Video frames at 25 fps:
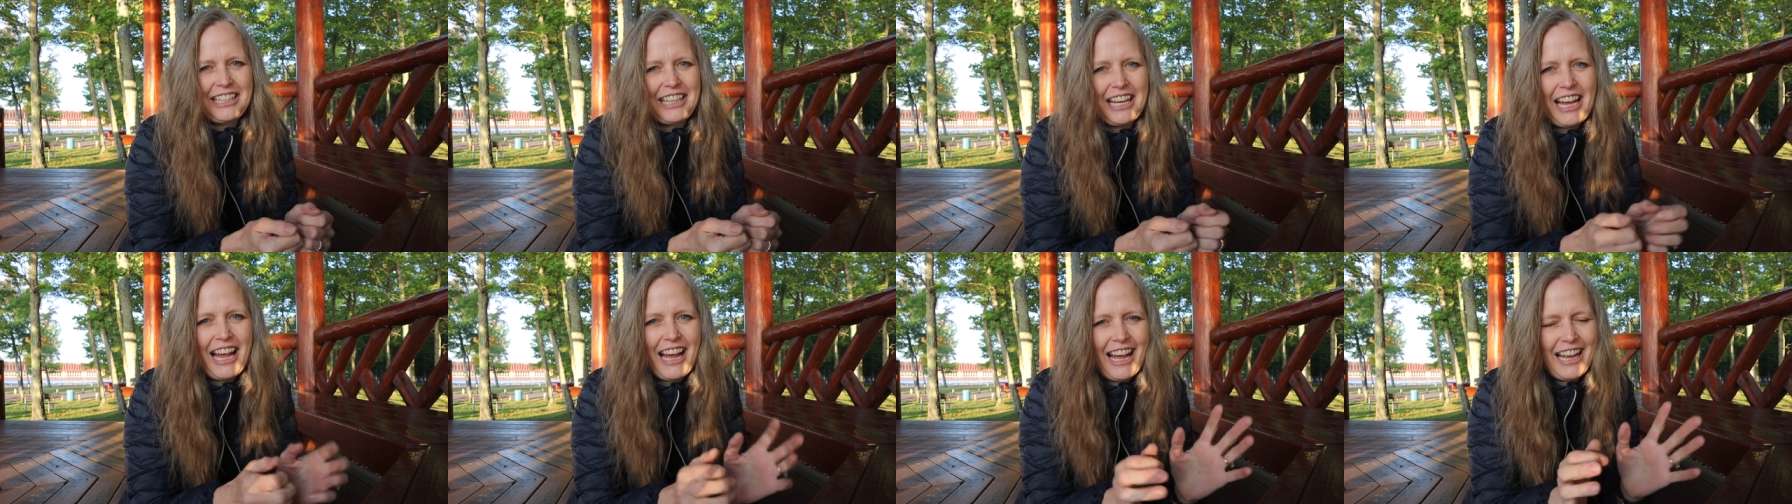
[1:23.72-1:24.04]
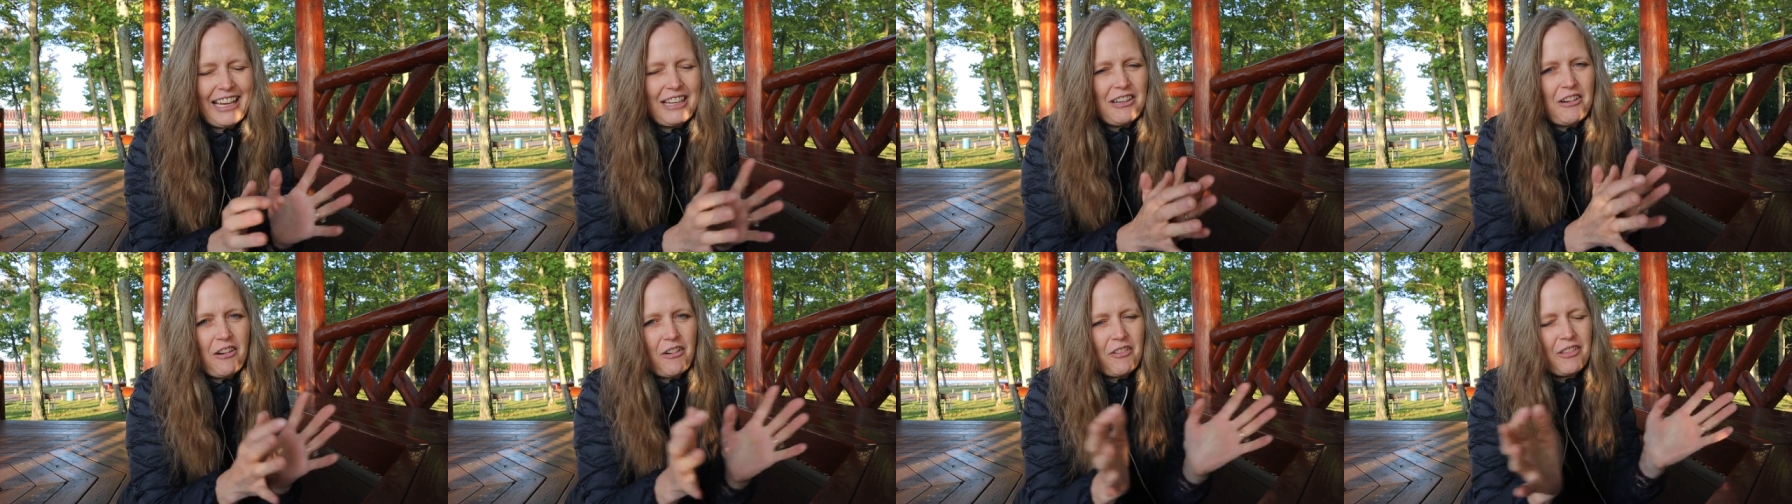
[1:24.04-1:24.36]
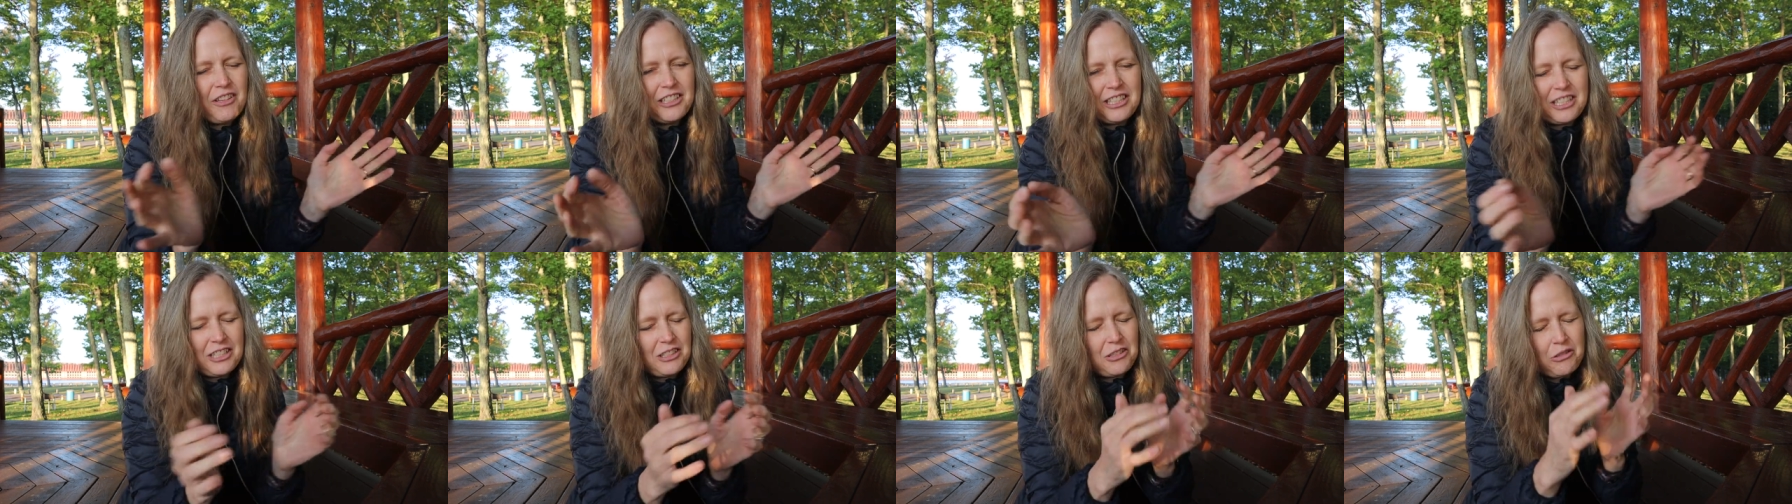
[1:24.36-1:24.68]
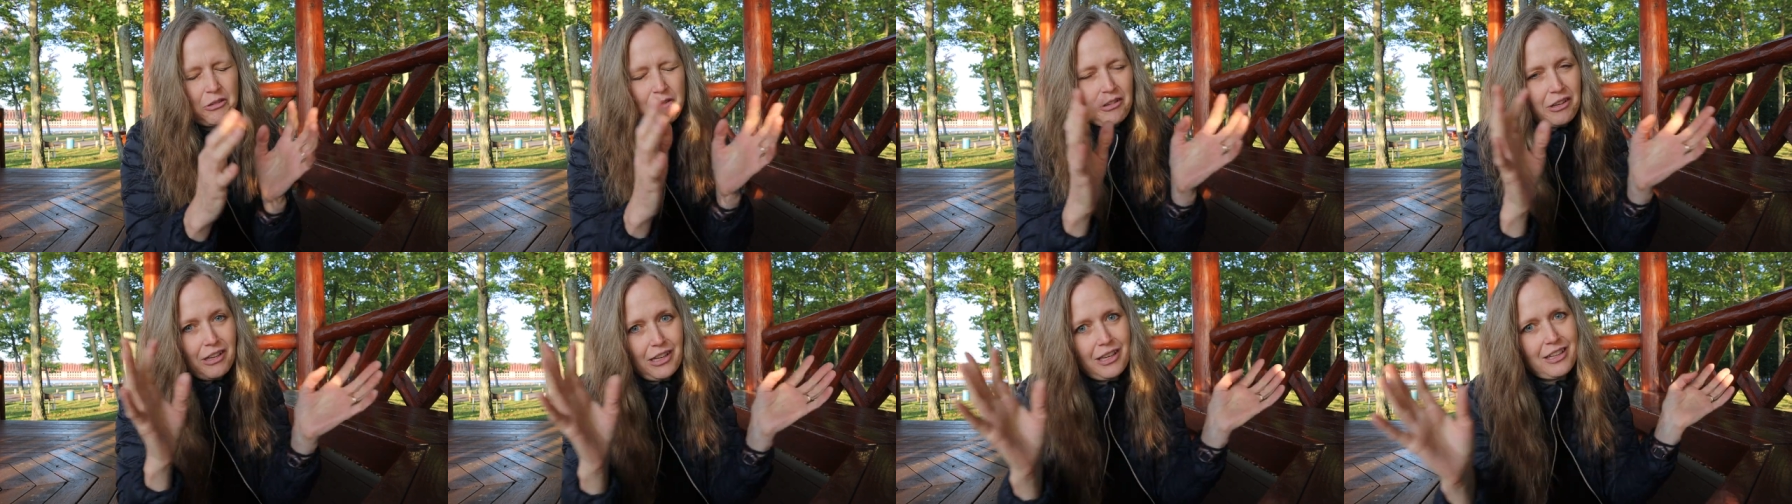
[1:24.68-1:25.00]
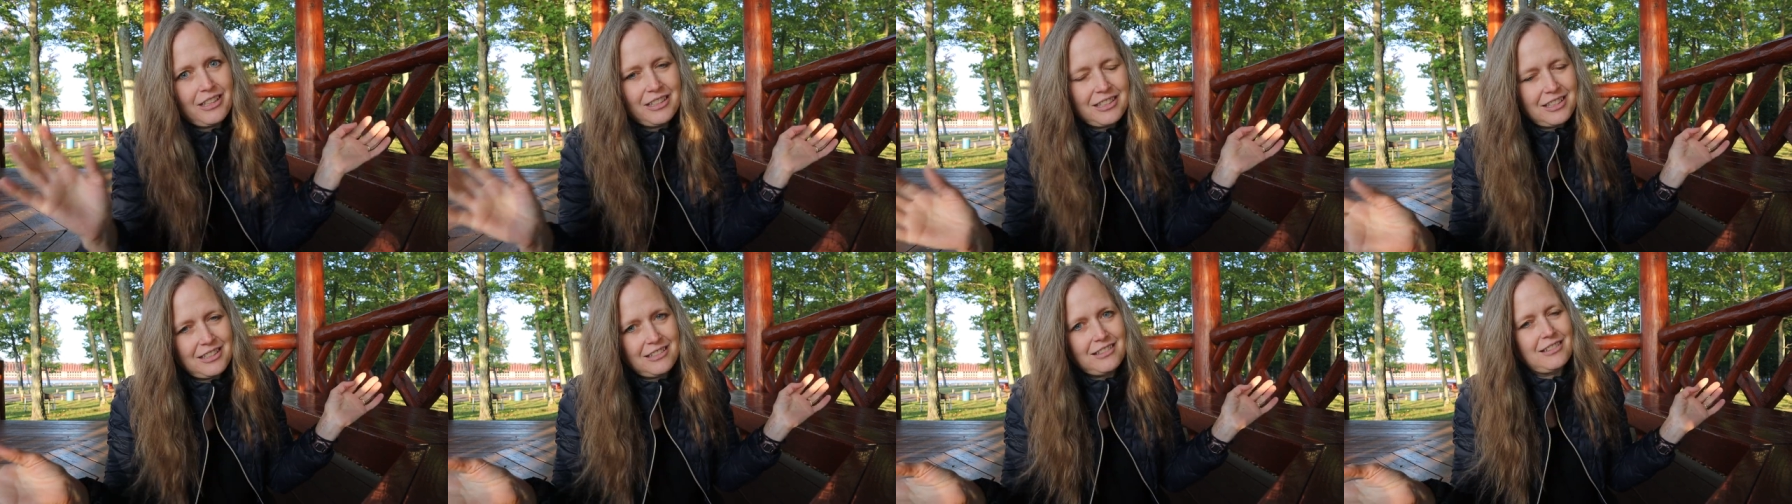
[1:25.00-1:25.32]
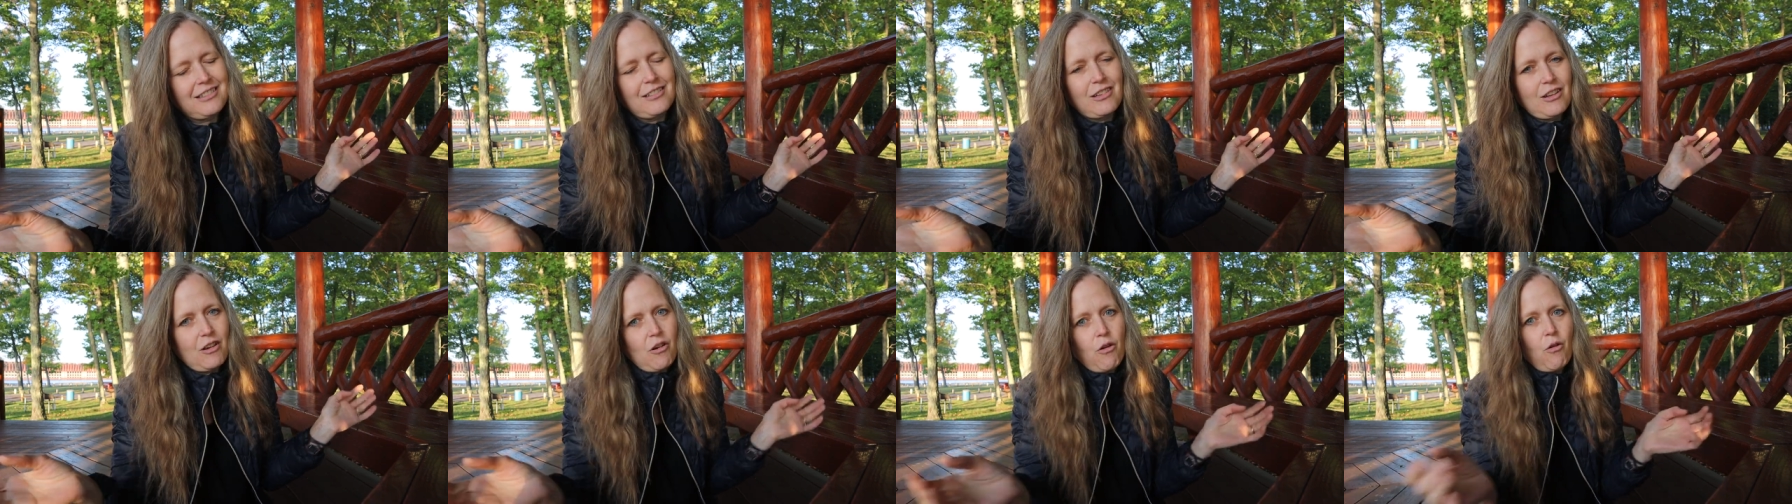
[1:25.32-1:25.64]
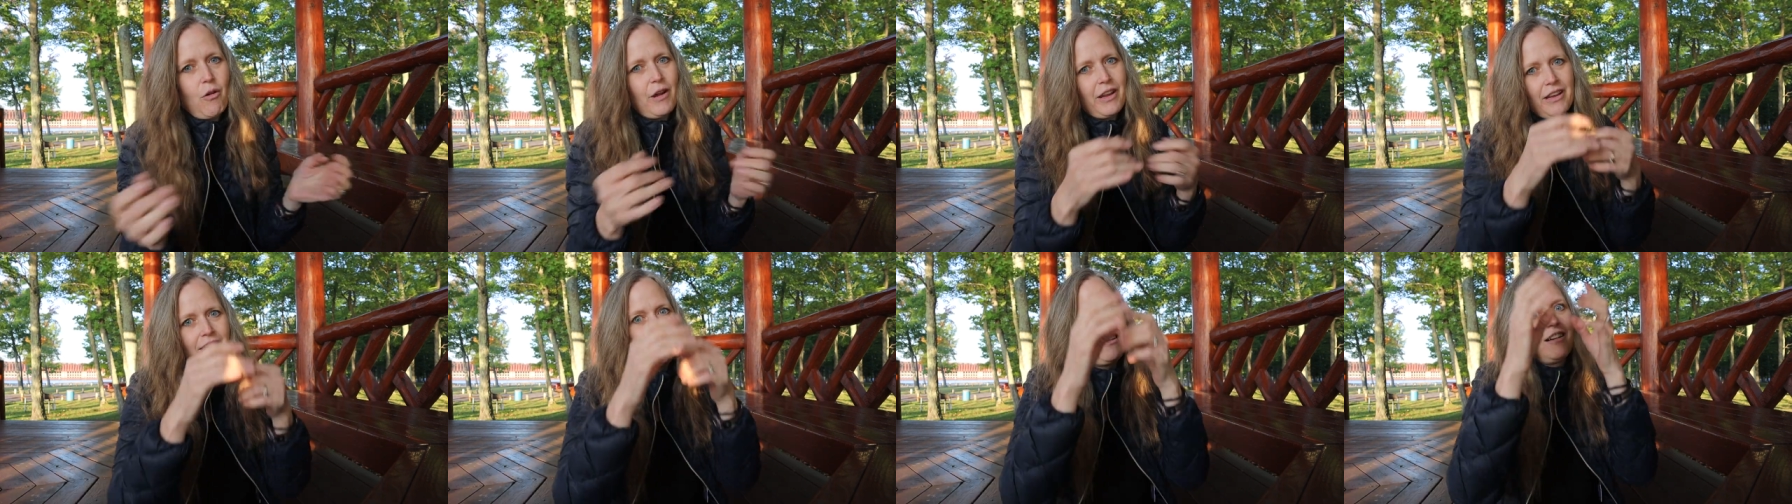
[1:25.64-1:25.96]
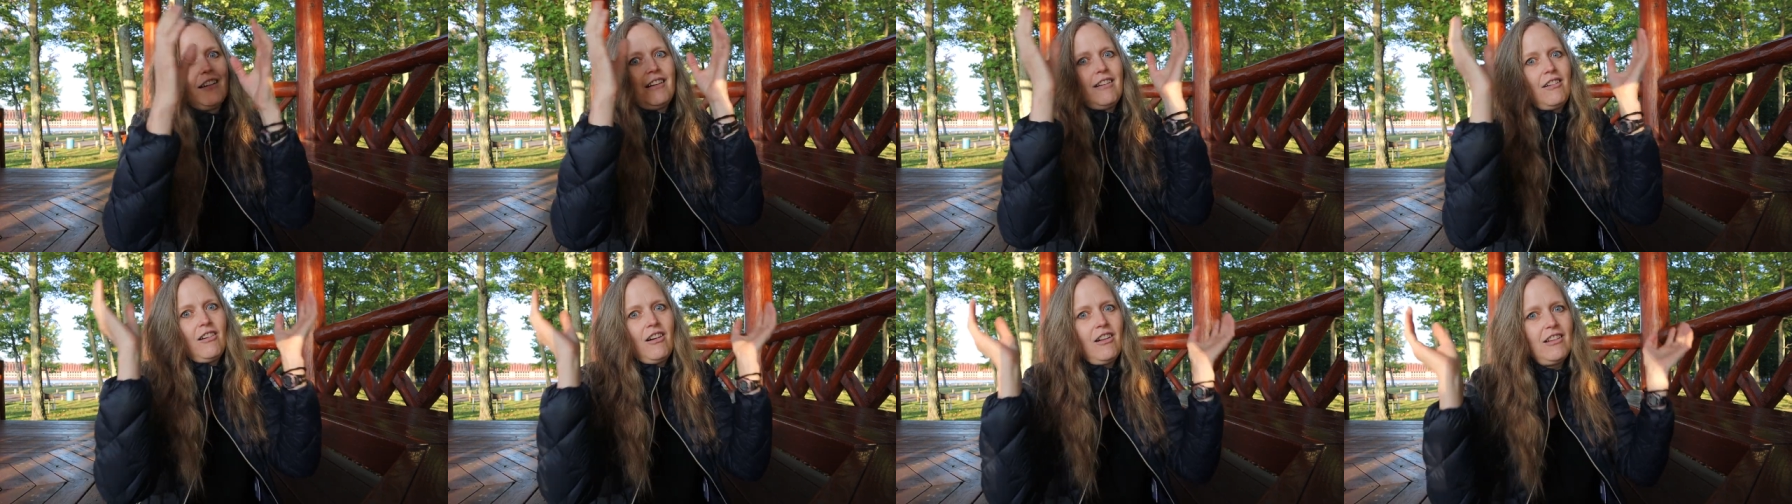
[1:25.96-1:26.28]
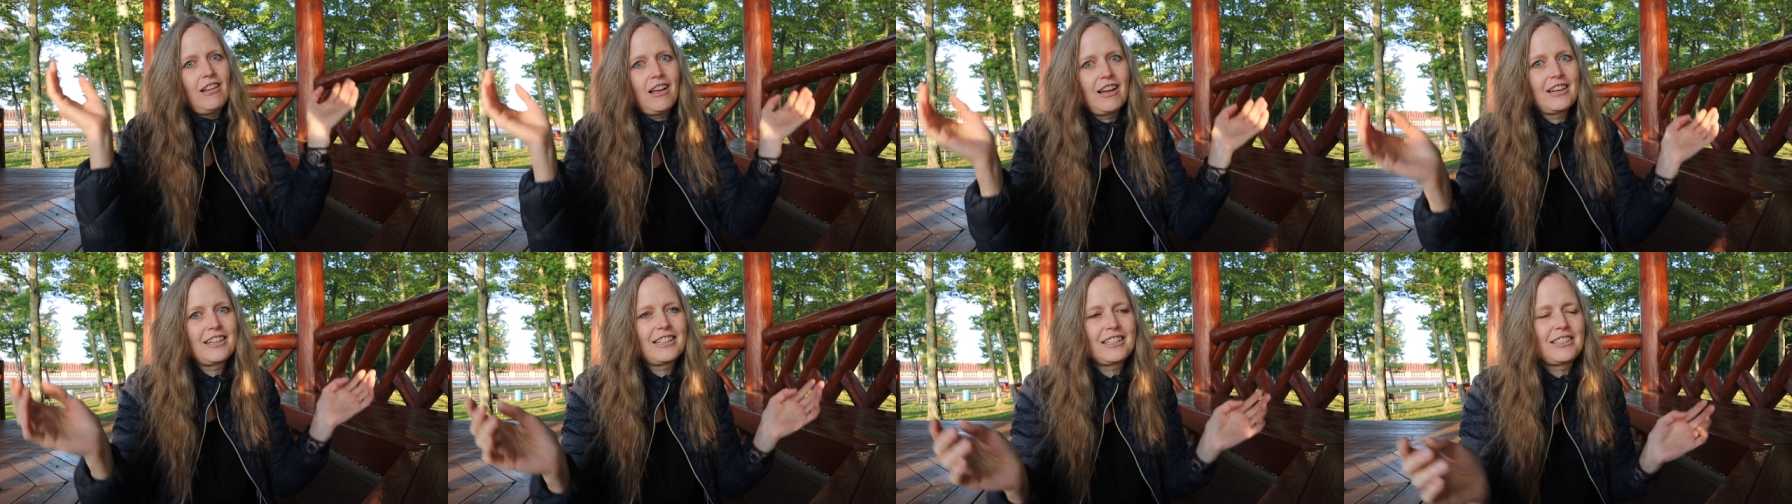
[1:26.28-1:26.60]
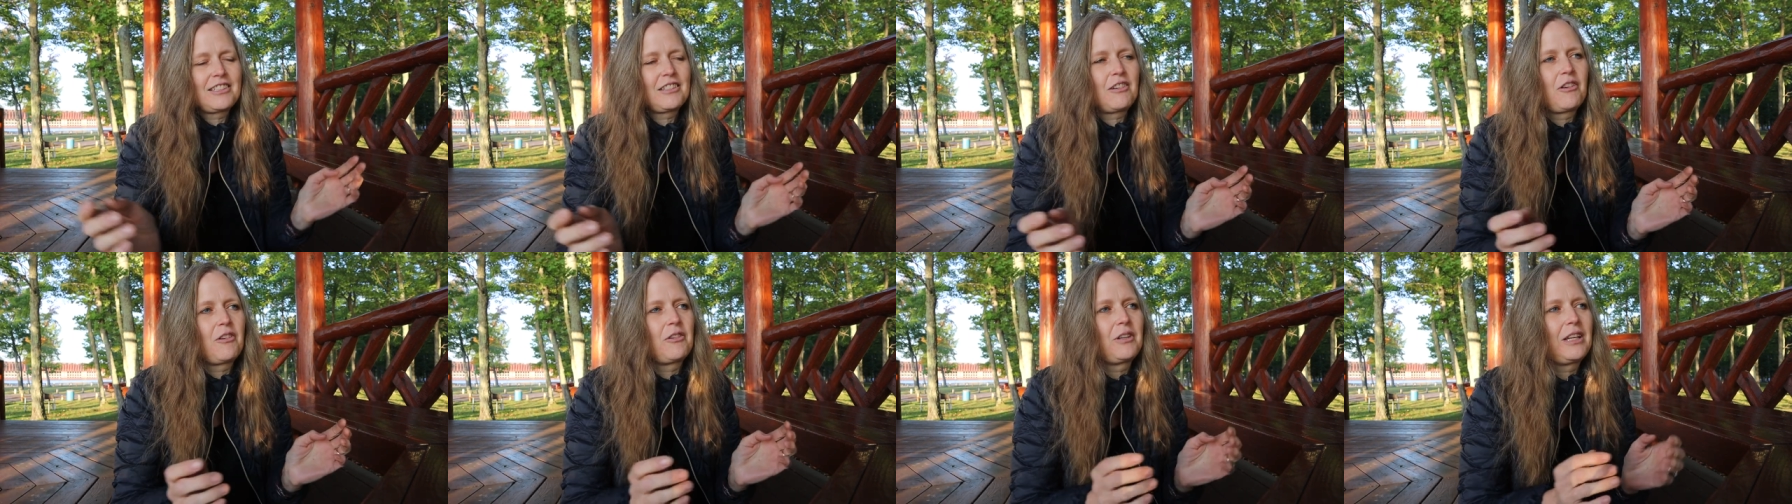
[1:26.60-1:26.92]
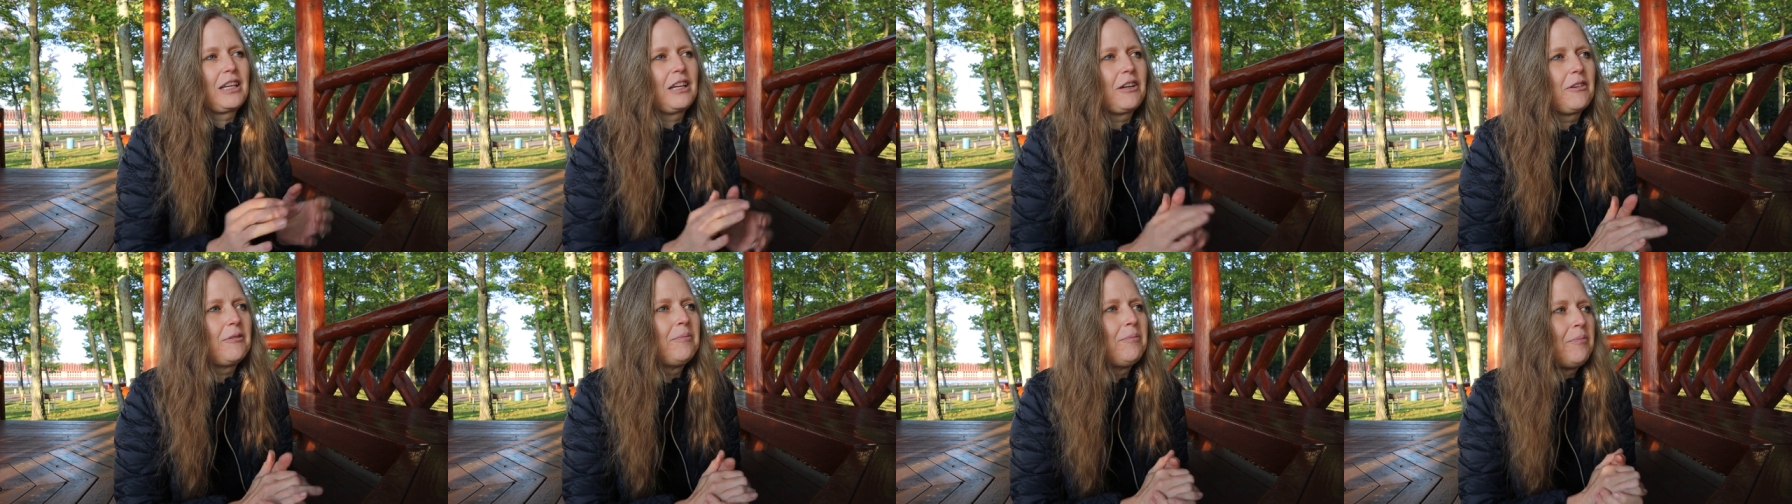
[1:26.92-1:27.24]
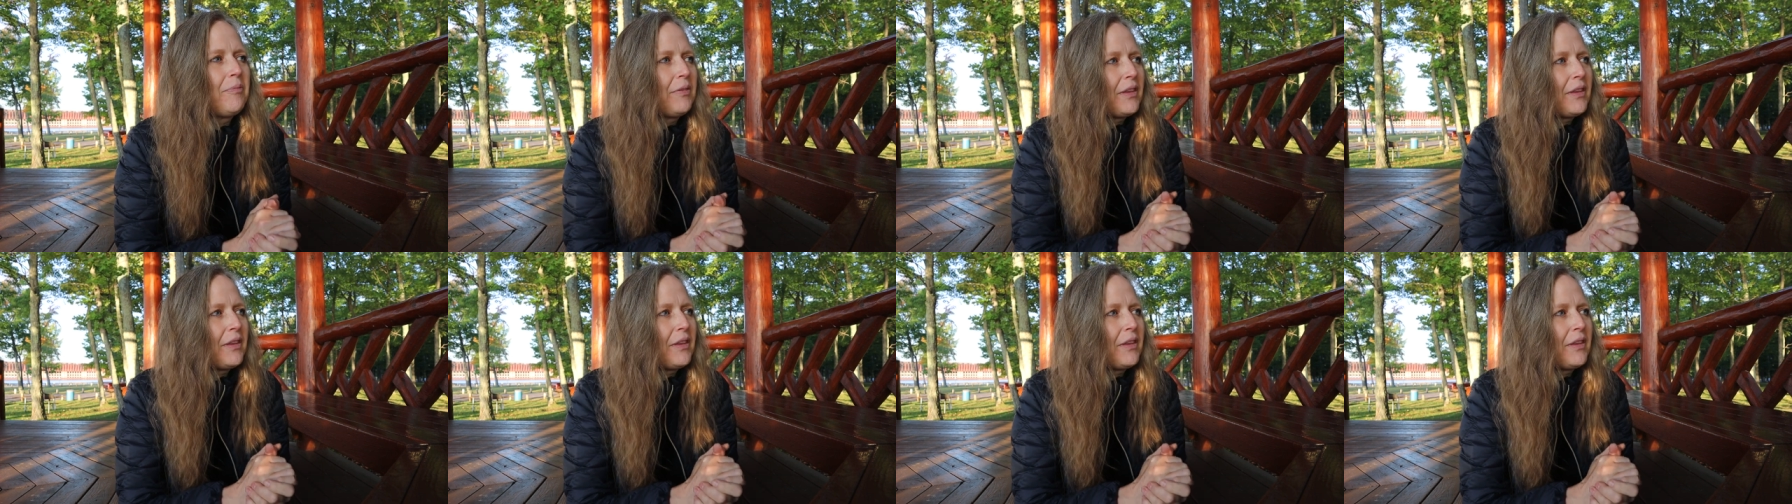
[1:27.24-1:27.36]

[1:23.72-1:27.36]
I know this story is going all on its own here.